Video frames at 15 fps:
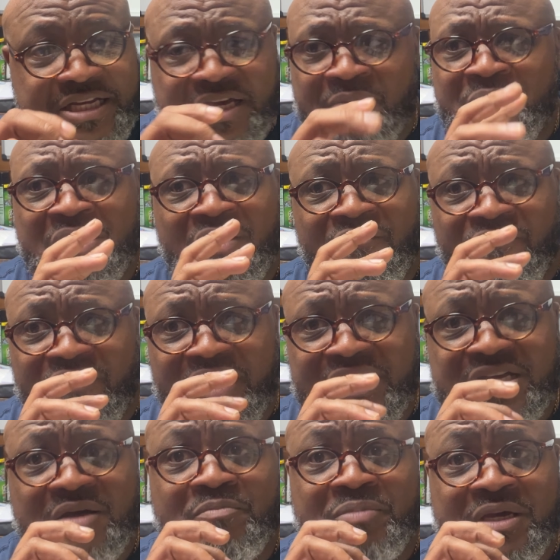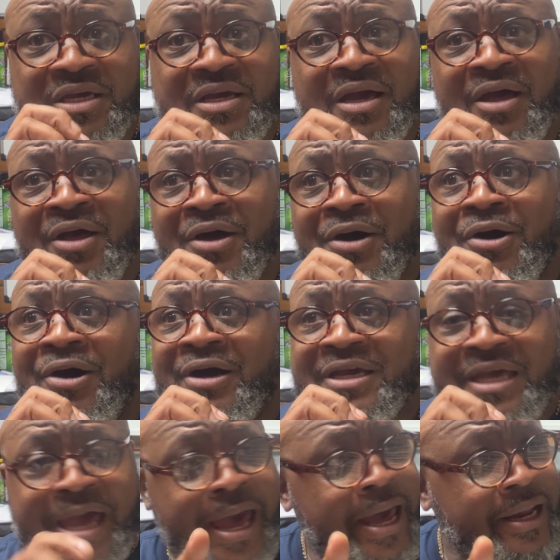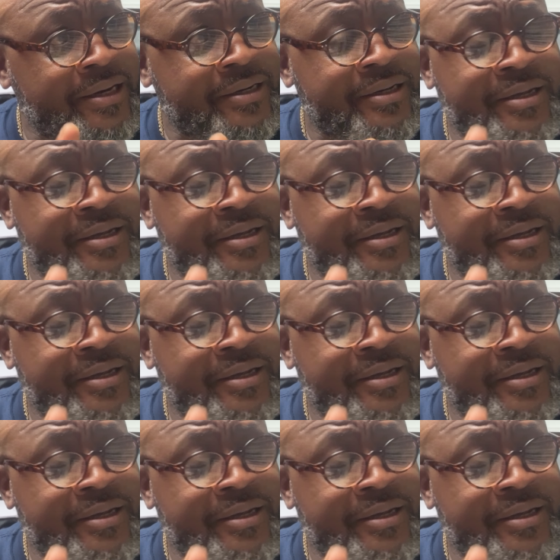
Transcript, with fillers: It could be a it could be a cat,